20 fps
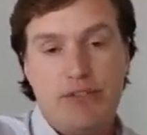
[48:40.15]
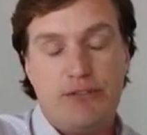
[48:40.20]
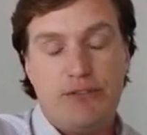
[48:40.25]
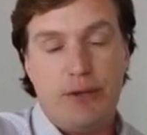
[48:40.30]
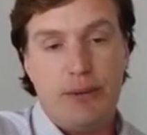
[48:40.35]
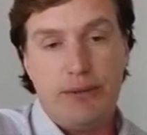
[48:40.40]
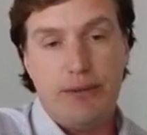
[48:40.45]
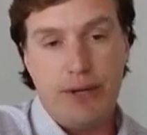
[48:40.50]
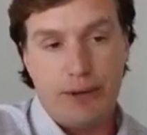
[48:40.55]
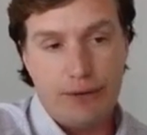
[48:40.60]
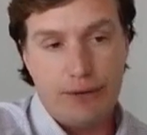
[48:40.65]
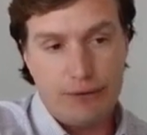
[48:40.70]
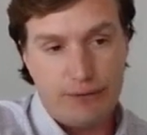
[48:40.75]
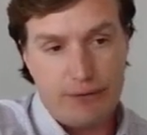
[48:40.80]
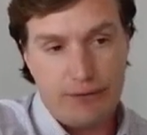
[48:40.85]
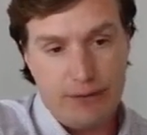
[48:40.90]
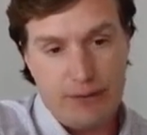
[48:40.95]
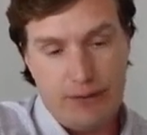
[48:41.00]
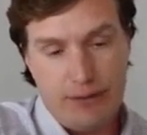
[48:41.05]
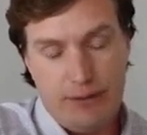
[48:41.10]
So
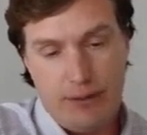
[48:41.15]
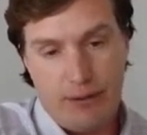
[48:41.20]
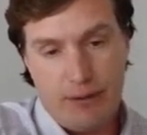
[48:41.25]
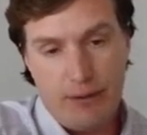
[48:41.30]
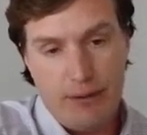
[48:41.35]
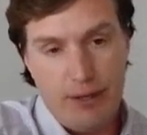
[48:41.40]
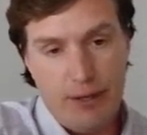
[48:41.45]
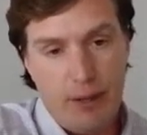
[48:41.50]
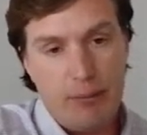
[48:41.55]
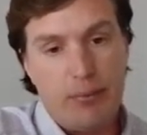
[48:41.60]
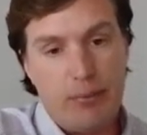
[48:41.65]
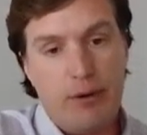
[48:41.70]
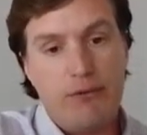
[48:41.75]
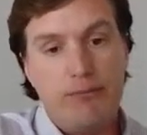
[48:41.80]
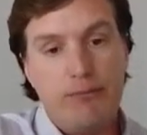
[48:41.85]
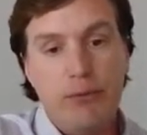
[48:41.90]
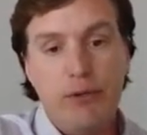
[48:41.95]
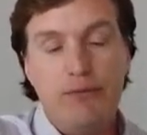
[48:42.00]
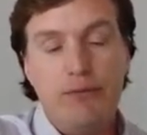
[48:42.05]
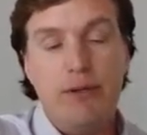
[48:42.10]
there's there are a number
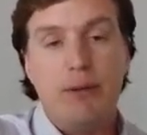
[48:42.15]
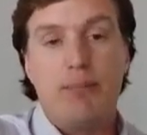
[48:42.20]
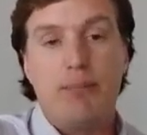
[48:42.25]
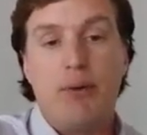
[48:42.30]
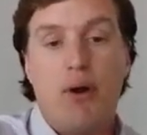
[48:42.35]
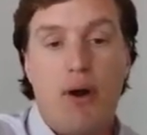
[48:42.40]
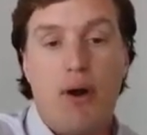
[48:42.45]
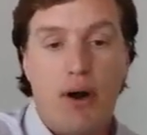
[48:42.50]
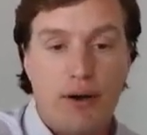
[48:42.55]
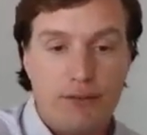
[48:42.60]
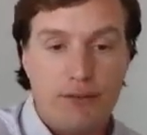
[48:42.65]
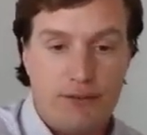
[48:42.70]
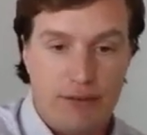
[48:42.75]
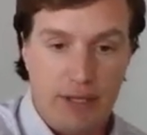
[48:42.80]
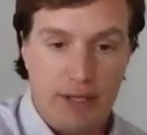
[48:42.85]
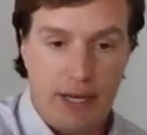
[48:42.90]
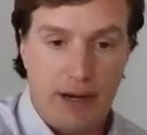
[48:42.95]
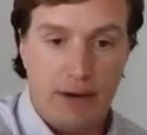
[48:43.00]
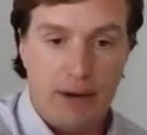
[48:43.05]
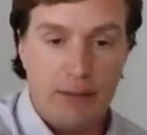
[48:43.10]
of moving
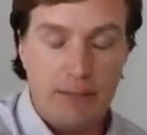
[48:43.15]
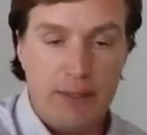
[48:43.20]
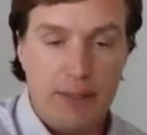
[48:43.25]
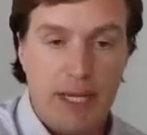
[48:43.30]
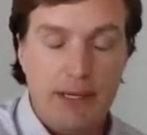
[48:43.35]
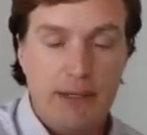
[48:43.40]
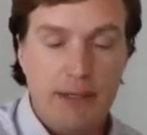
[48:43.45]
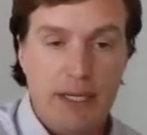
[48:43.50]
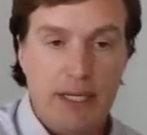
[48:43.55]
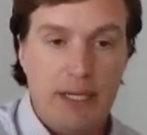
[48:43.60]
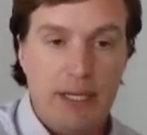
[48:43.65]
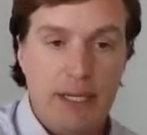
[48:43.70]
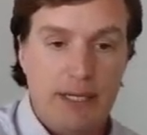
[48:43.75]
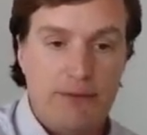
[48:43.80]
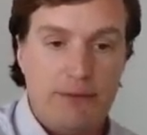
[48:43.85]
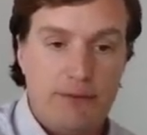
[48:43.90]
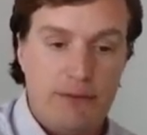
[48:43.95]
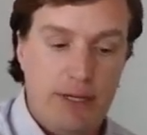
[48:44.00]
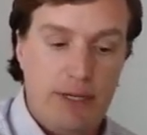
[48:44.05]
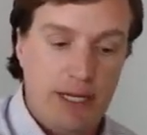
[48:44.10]
parts there, but it,
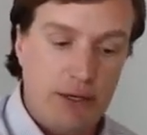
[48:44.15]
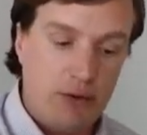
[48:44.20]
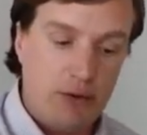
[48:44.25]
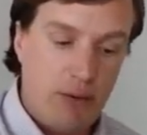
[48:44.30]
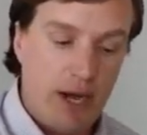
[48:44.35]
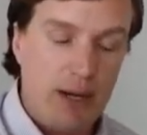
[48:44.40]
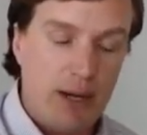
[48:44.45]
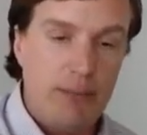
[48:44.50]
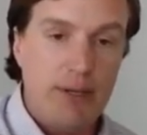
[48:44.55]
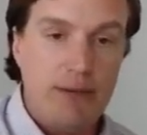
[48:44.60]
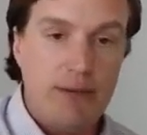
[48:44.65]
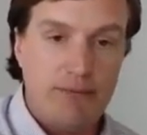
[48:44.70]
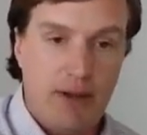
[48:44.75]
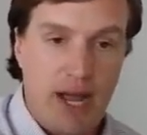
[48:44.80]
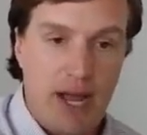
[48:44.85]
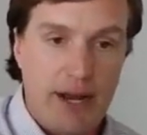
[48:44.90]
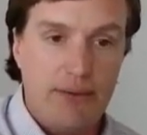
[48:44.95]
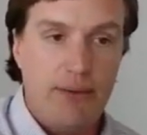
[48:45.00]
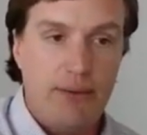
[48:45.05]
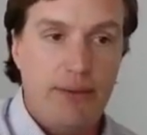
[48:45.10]
it's incredibly
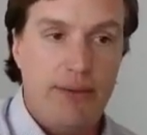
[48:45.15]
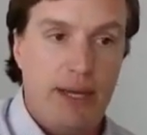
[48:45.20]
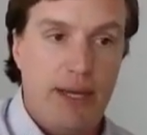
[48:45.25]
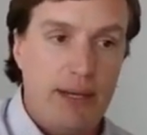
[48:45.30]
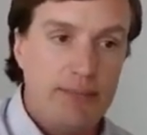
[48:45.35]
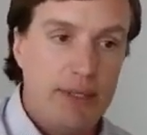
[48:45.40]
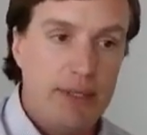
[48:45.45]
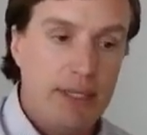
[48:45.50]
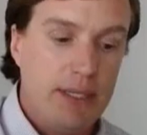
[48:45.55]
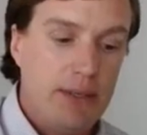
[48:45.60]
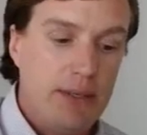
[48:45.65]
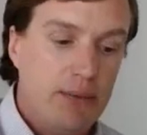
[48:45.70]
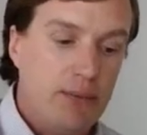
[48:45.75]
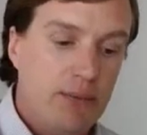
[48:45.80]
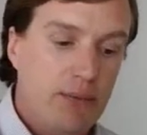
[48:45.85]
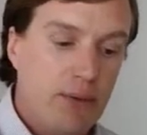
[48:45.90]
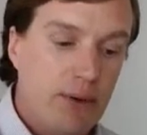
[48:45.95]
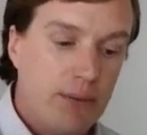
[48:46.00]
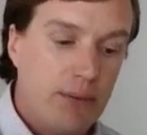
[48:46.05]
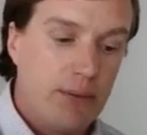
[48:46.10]
vital that
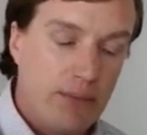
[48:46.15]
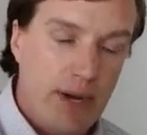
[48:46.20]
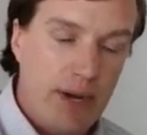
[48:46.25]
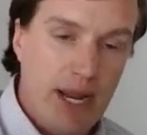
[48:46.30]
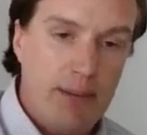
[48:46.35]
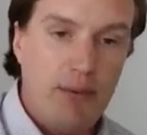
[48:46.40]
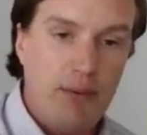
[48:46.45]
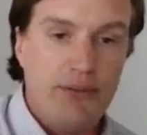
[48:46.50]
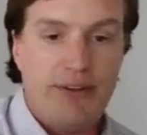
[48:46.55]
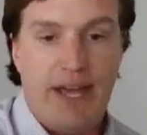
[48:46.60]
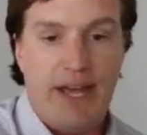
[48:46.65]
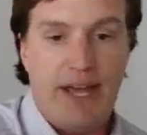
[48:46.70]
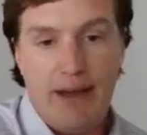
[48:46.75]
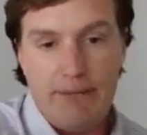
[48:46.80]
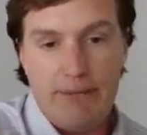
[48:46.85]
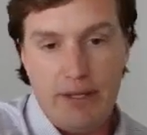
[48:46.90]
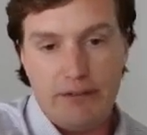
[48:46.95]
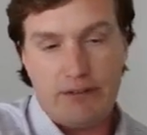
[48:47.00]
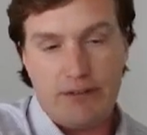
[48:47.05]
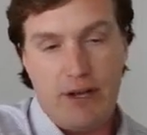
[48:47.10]
we're, we're able to
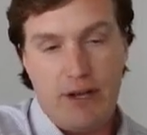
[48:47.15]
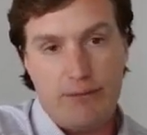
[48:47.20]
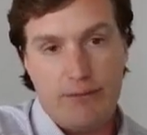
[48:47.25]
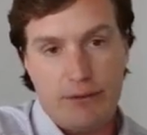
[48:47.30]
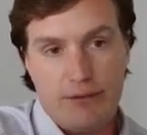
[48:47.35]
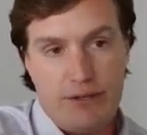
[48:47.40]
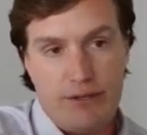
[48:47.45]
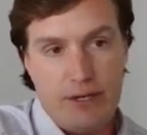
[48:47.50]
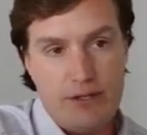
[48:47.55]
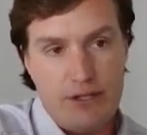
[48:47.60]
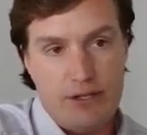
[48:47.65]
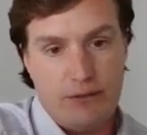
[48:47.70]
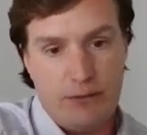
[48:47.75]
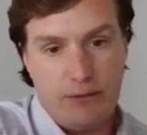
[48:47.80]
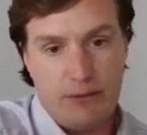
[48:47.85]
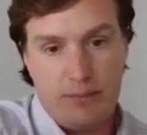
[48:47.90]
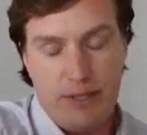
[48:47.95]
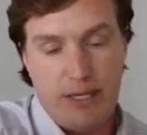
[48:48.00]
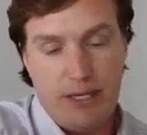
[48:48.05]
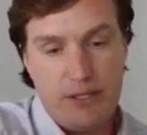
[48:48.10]
have these
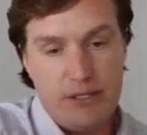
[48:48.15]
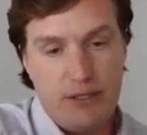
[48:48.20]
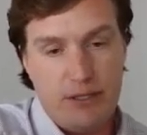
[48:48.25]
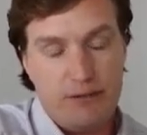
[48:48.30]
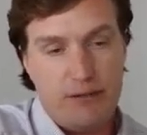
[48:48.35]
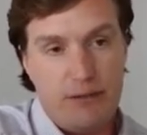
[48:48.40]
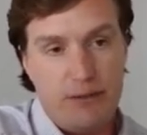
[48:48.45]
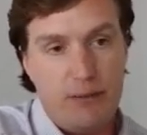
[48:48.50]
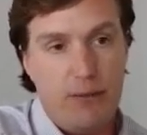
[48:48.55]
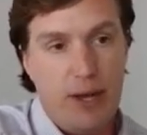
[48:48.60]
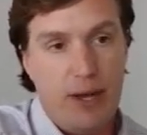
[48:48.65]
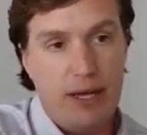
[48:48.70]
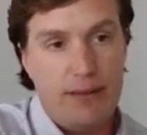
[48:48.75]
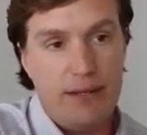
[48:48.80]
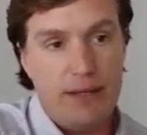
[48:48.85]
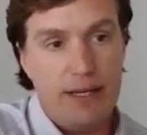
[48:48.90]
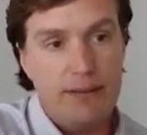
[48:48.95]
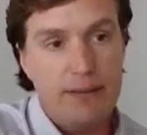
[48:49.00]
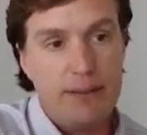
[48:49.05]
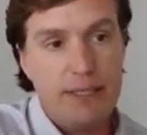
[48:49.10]
conversations with patients in a
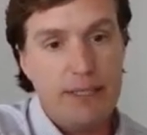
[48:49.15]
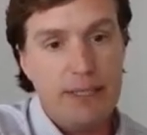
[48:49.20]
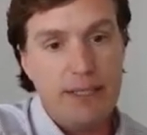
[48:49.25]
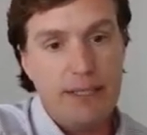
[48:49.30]
way that